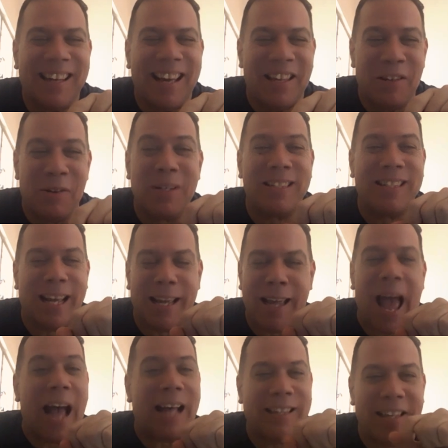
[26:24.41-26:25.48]
and you was like
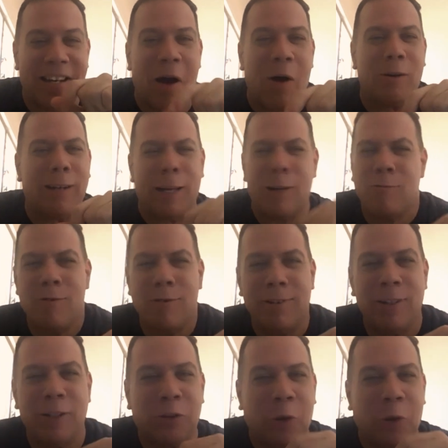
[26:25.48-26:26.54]
acting out, like
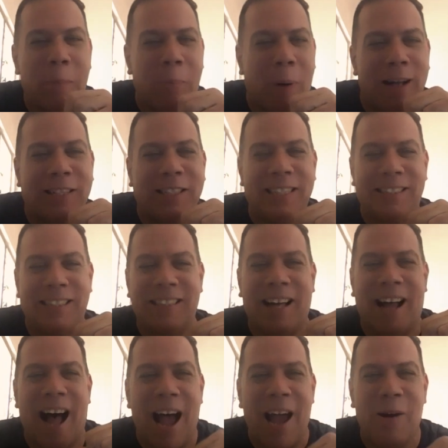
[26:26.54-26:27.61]
throwing punches in the
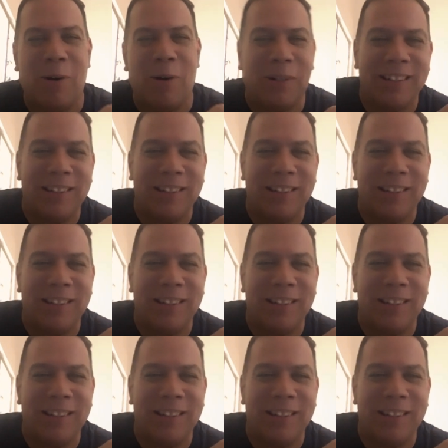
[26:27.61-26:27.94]
aisle,